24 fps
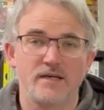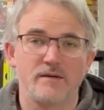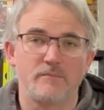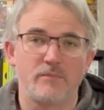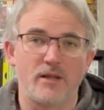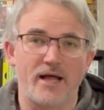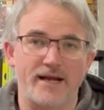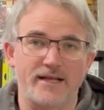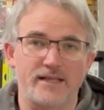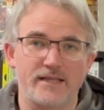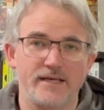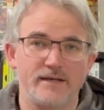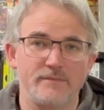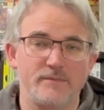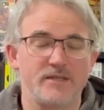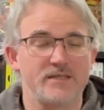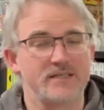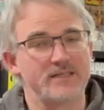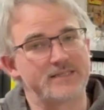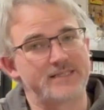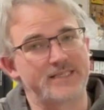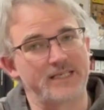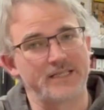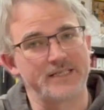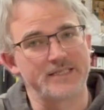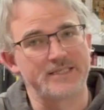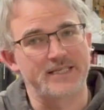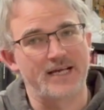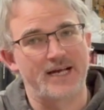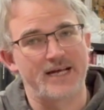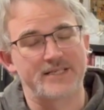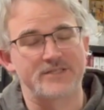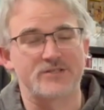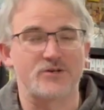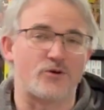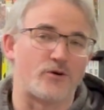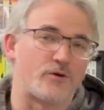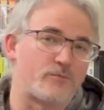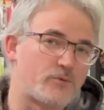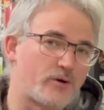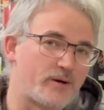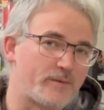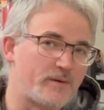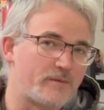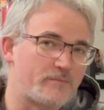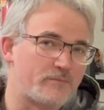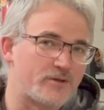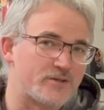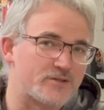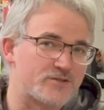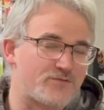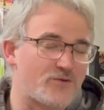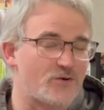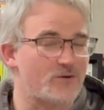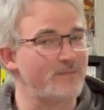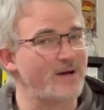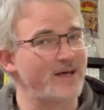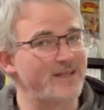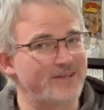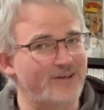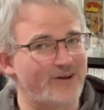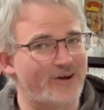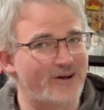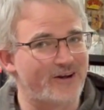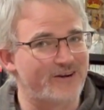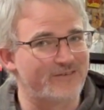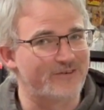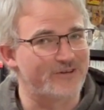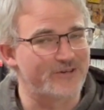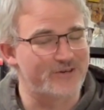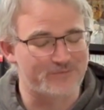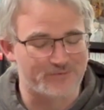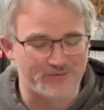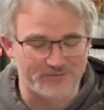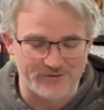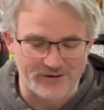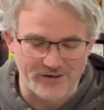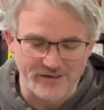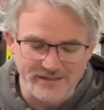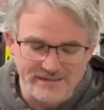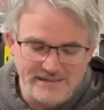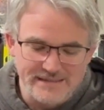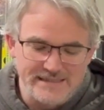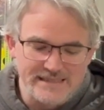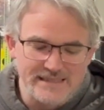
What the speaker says: Black Label, Silly Size or Premium Plus format, however you prefer.